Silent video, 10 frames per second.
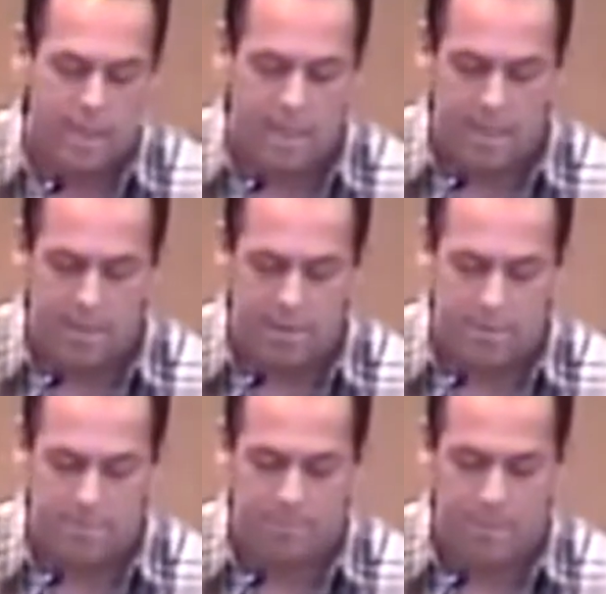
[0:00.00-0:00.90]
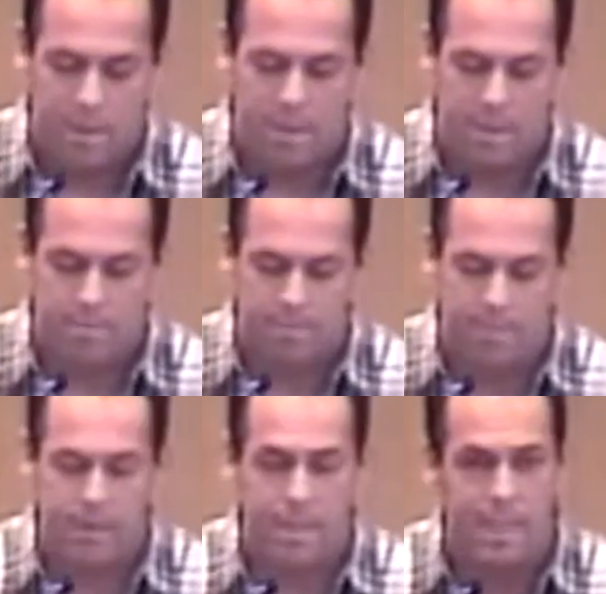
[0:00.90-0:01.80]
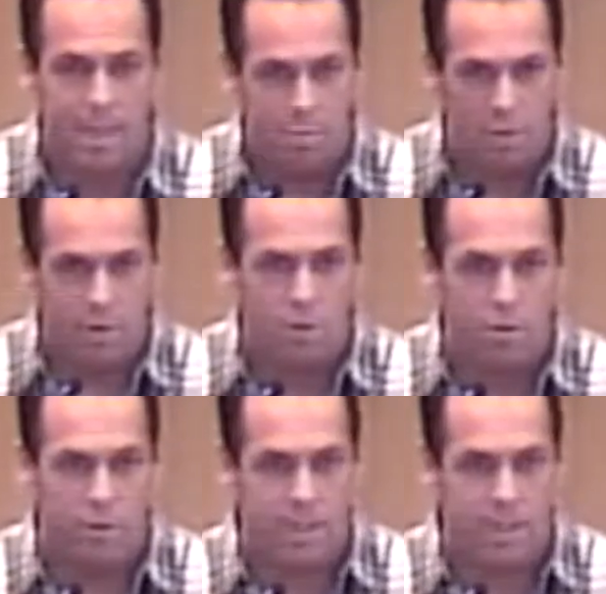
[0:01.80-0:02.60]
and I kind of put her in the corner,